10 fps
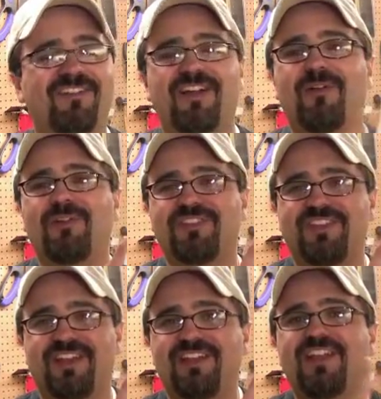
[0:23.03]
Alright, once
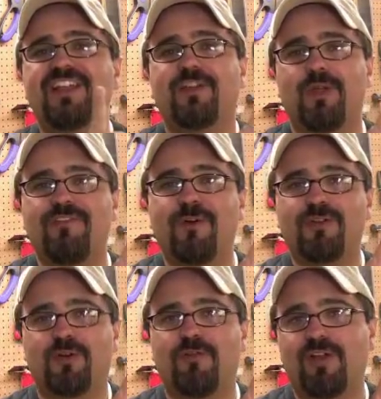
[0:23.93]
again, the great
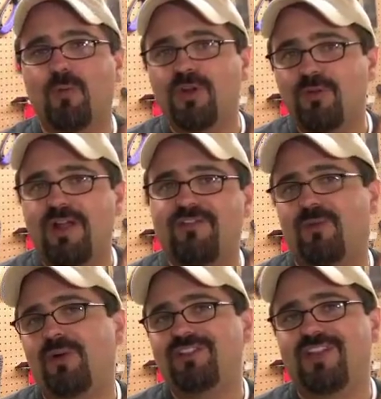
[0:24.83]
folks over at
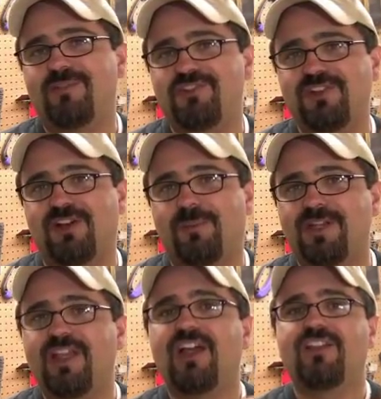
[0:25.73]
Woodcraft and Whiteside Machine
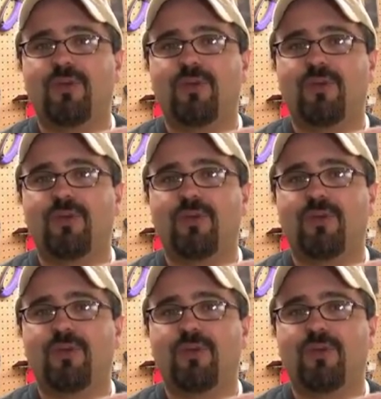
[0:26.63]
Company